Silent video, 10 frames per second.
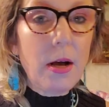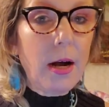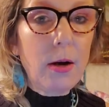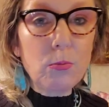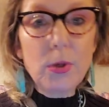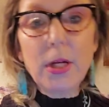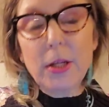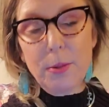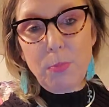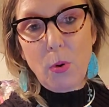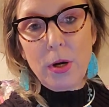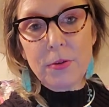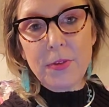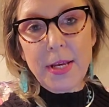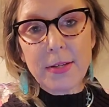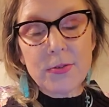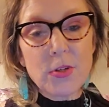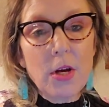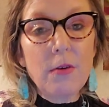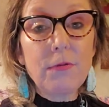Uh, real important
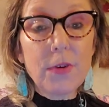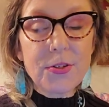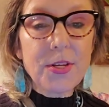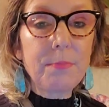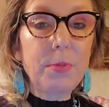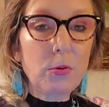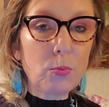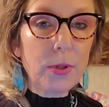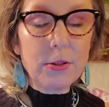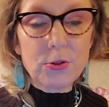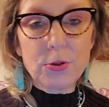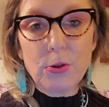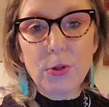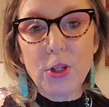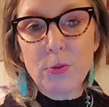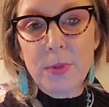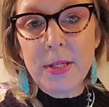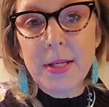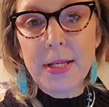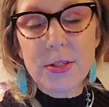things. For example, real true
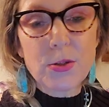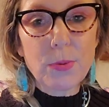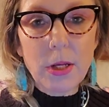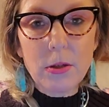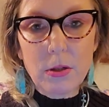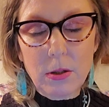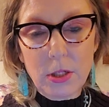human needs, real,